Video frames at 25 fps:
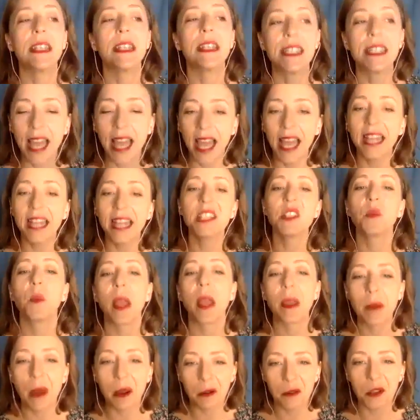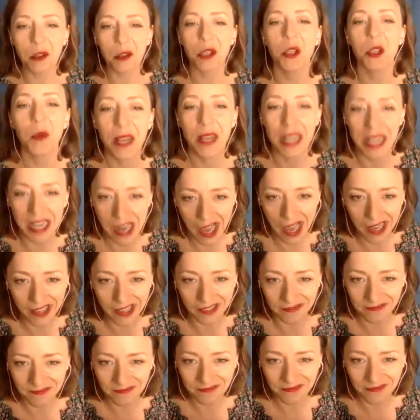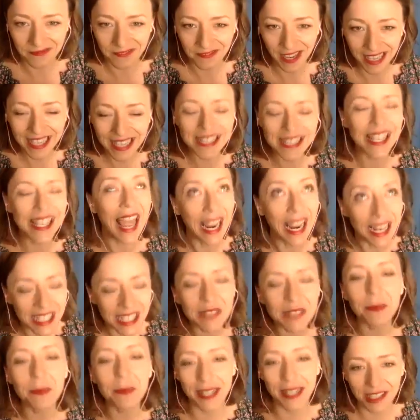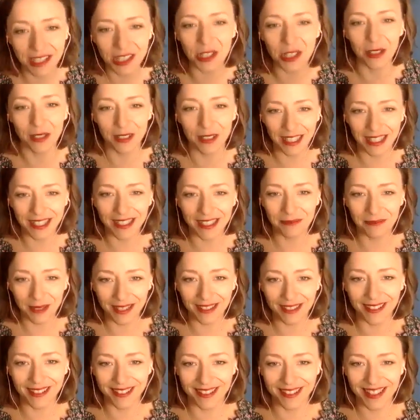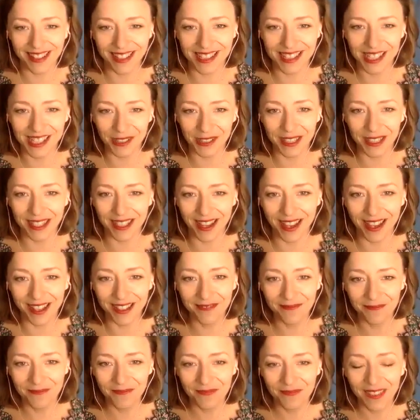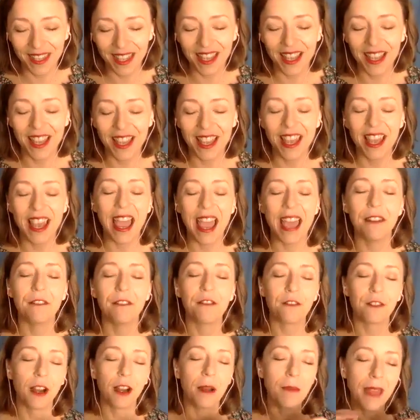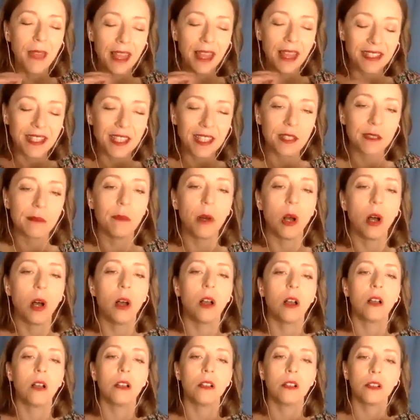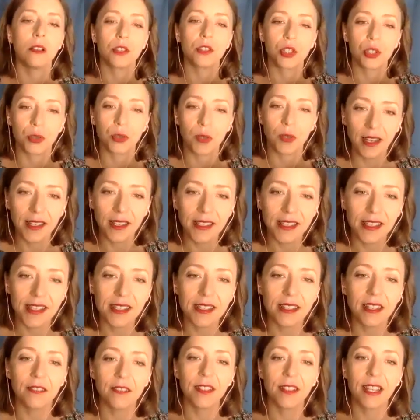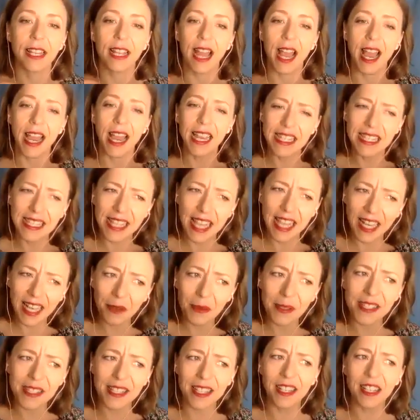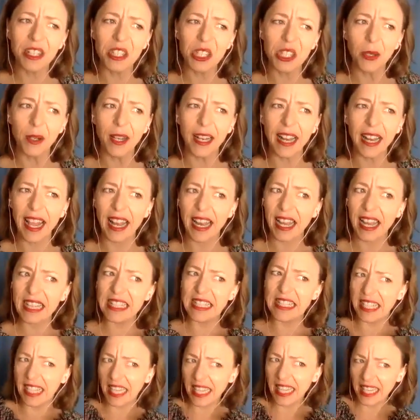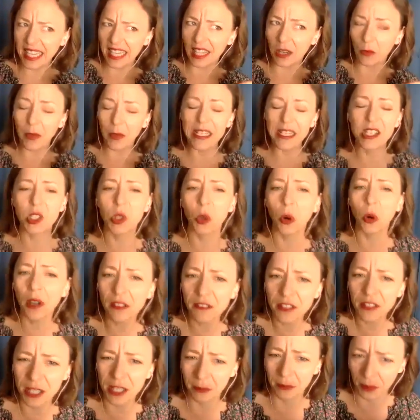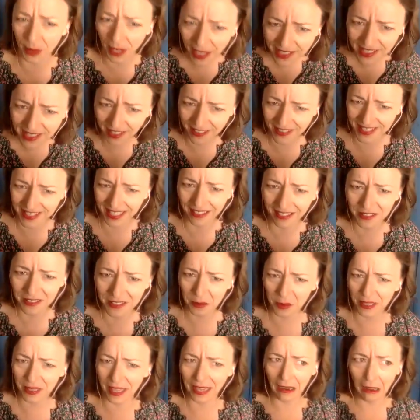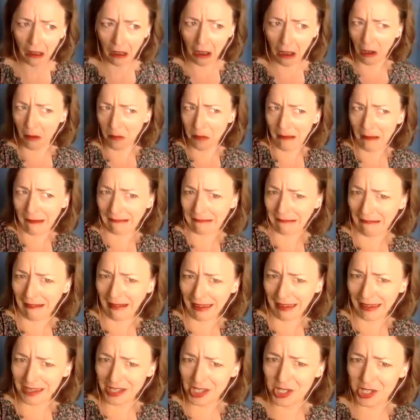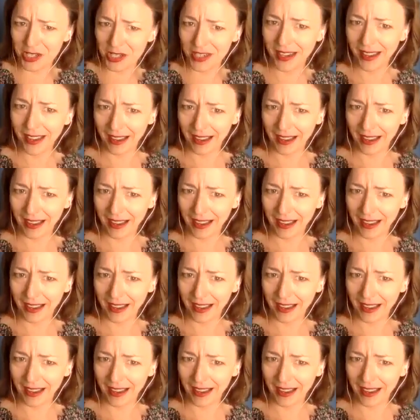Doing 10 is way better than doing none, right? It's exponentially better than doing none. And from that small trust of like, I said I was going to do it and I did it. We sort of surprise ourselves. We're like, oh my gosh,